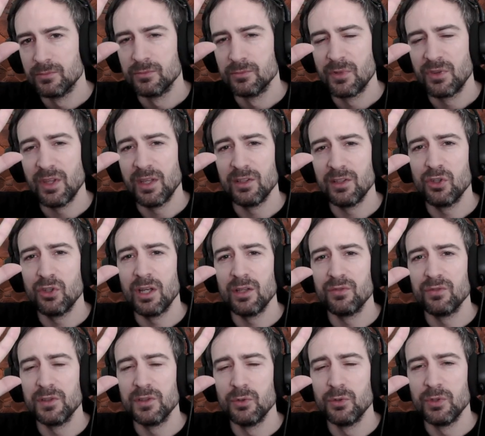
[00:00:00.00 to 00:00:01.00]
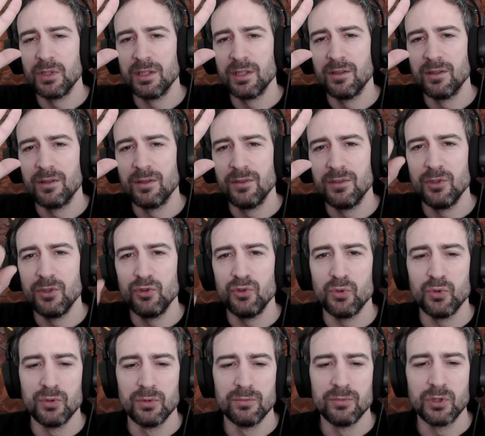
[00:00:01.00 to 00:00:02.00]
Thank you guys for tuning in. See you
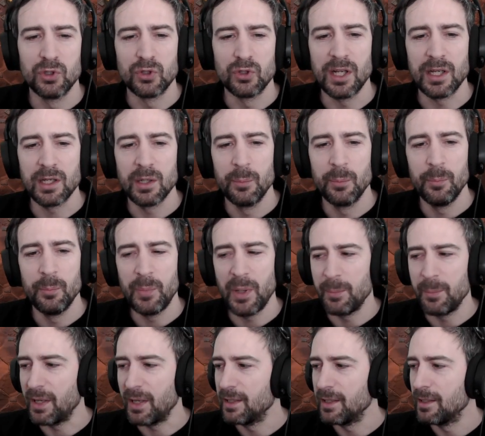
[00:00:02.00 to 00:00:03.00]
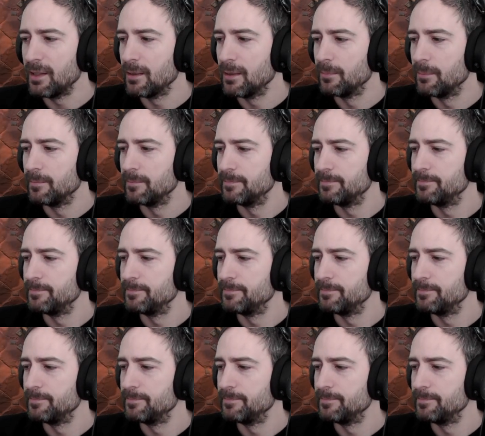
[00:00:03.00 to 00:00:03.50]
soon. Good luck. Bye bye.